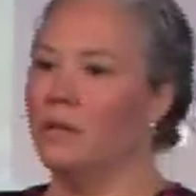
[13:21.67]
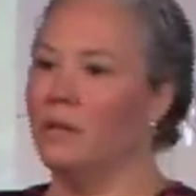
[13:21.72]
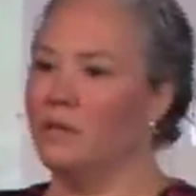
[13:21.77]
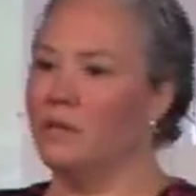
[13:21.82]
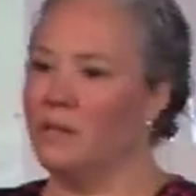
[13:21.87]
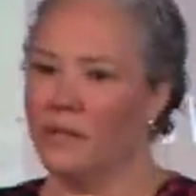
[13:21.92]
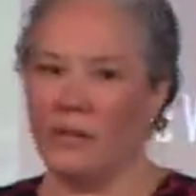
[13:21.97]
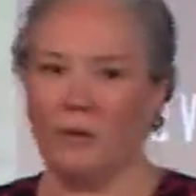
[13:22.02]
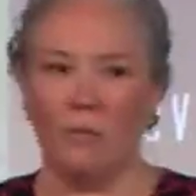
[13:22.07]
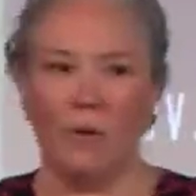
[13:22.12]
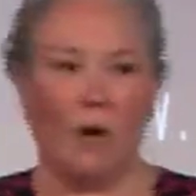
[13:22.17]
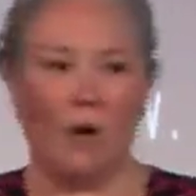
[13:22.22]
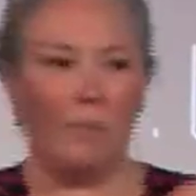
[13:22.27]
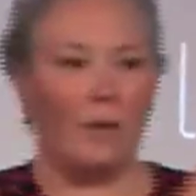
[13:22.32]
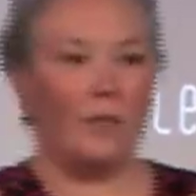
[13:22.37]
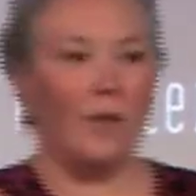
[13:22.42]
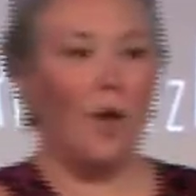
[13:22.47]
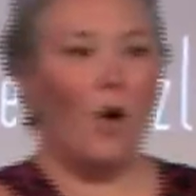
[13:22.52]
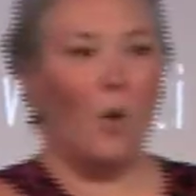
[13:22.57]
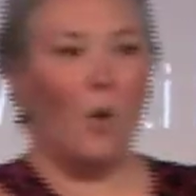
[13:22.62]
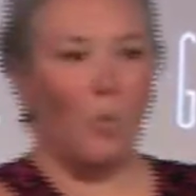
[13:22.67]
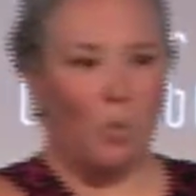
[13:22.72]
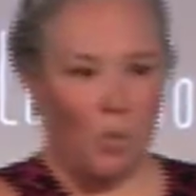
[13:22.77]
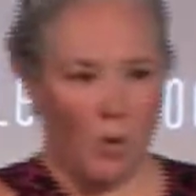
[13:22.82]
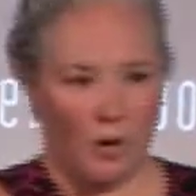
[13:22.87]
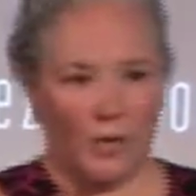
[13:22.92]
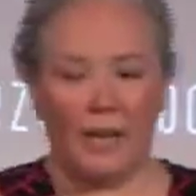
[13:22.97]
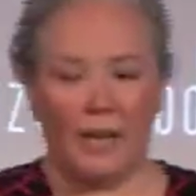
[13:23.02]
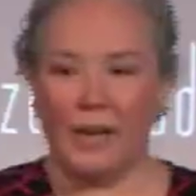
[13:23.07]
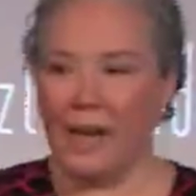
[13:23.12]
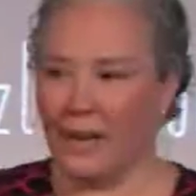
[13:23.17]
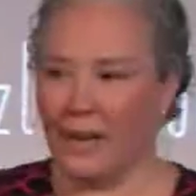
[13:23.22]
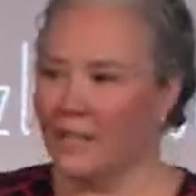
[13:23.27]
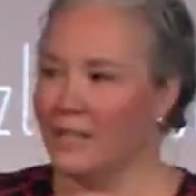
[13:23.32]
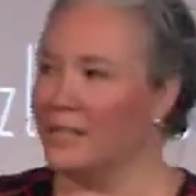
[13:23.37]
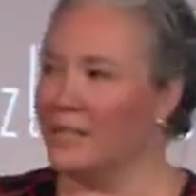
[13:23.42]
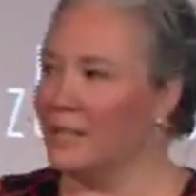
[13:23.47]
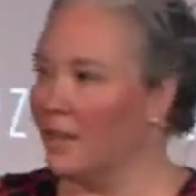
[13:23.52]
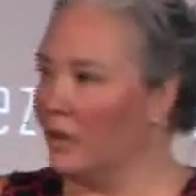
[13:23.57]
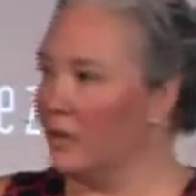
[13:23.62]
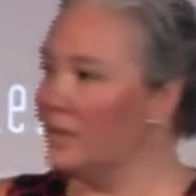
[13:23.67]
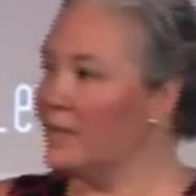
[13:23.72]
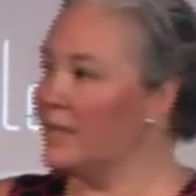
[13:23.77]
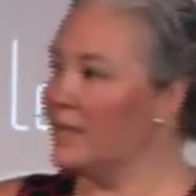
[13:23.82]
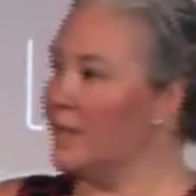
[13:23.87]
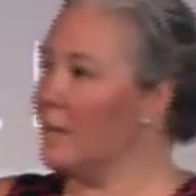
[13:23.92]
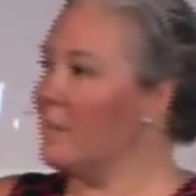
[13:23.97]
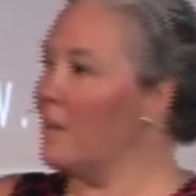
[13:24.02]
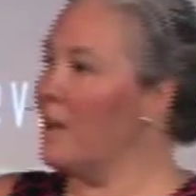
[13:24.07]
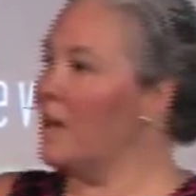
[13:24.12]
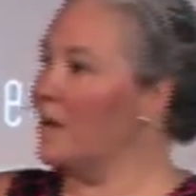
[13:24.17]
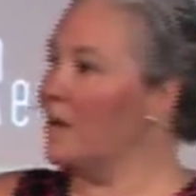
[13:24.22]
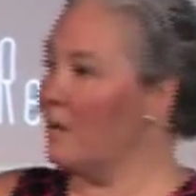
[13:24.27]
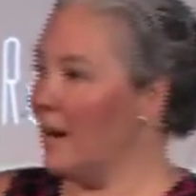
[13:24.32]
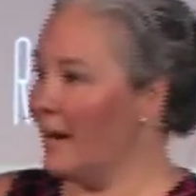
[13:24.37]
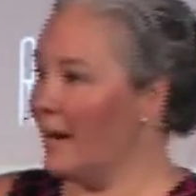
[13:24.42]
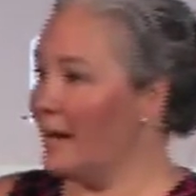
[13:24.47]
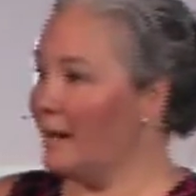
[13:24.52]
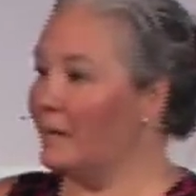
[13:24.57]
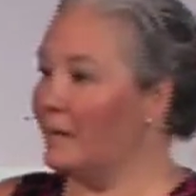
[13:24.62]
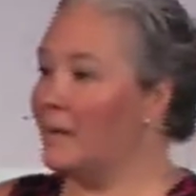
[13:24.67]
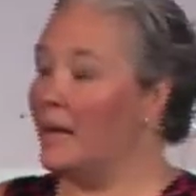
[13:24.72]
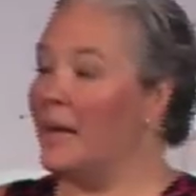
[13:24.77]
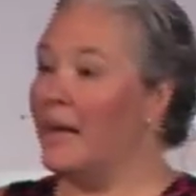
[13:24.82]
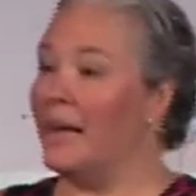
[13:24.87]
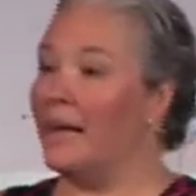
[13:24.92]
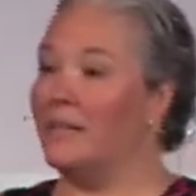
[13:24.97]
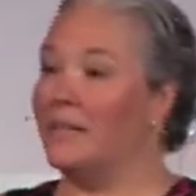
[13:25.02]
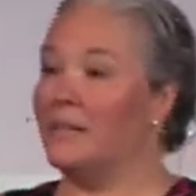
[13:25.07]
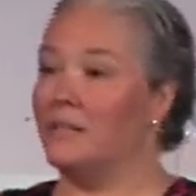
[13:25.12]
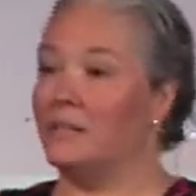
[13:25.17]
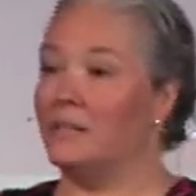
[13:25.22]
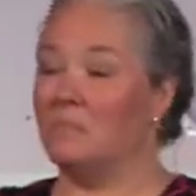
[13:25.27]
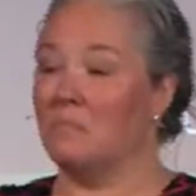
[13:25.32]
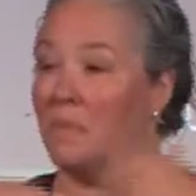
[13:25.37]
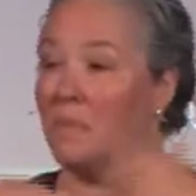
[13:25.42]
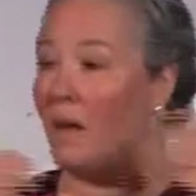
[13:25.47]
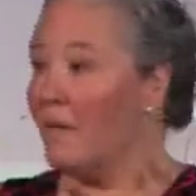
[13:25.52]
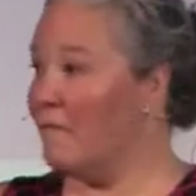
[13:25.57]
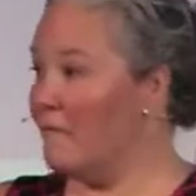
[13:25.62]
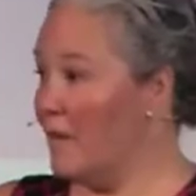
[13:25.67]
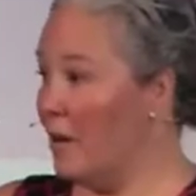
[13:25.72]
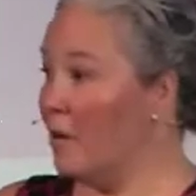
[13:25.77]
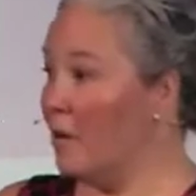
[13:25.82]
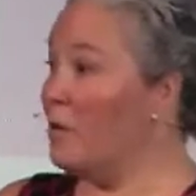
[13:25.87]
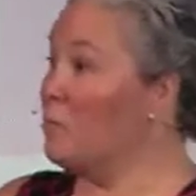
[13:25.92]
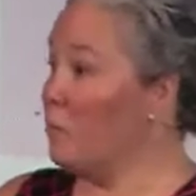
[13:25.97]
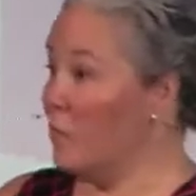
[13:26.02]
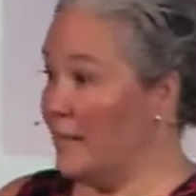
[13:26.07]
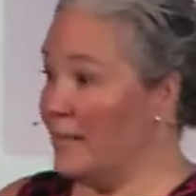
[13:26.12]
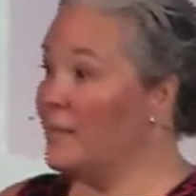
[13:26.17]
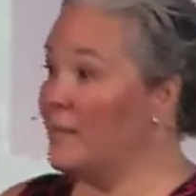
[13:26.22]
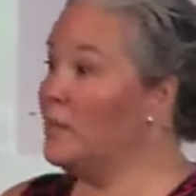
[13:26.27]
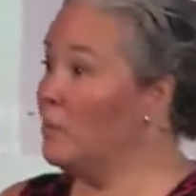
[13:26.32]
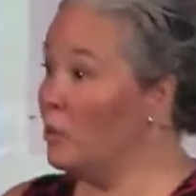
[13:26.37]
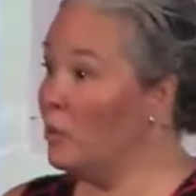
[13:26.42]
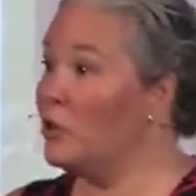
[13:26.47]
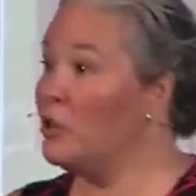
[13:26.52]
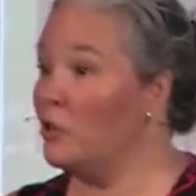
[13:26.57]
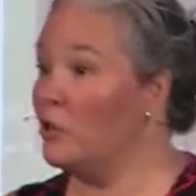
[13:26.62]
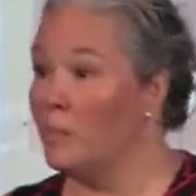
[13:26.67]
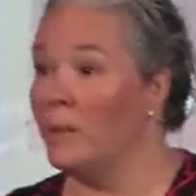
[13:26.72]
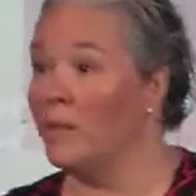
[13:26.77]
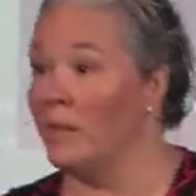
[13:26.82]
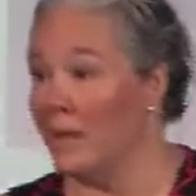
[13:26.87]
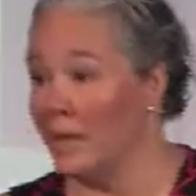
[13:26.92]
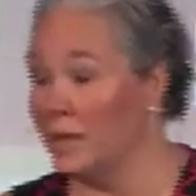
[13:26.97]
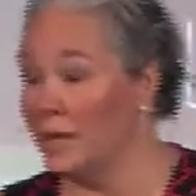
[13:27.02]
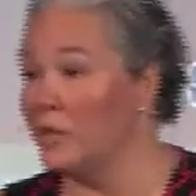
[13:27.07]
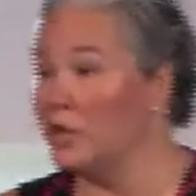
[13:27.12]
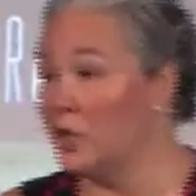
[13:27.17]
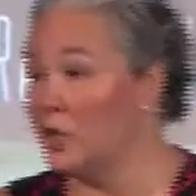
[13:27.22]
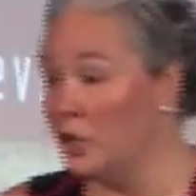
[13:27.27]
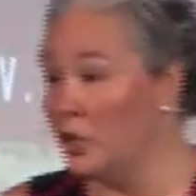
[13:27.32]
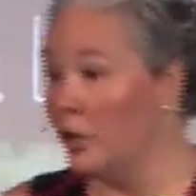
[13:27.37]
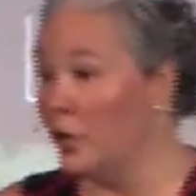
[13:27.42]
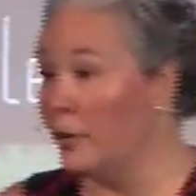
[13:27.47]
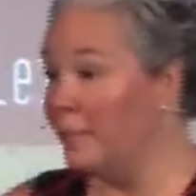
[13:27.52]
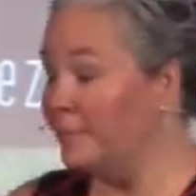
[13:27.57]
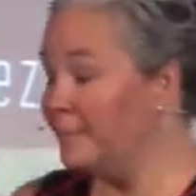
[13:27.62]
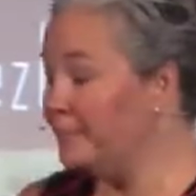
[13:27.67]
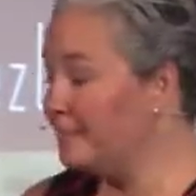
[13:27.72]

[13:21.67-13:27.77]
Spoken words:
There's nothing wrong with working at a skill to get better at it. It's a very reasonable human thing to do.